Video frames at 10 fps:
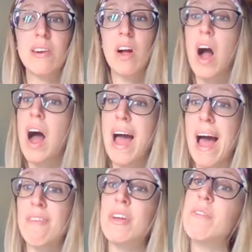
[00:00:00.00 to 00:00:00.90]
They're caught
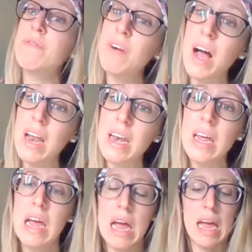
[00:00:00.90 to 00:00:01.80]
having fun.
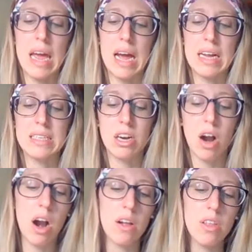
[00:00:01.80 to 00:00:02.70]
And there
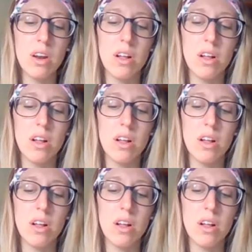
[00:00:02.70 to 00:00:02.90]
are